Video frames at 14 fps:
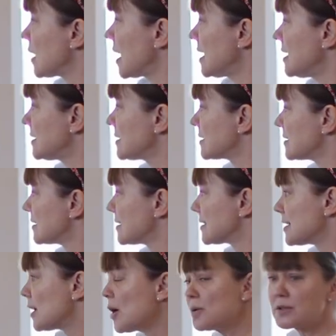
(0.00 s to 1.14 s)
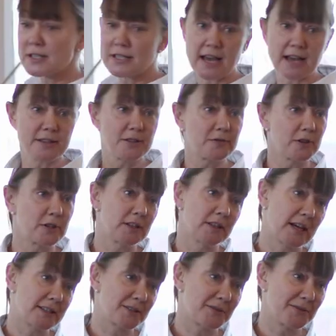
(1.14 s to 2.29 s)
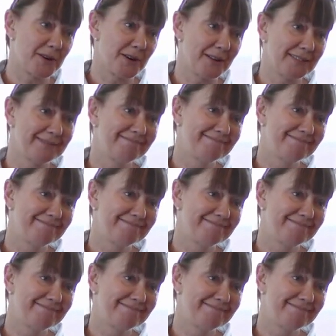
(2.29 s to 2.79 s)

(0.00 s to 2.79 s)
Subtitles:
rice, oh, statins for cholesterol.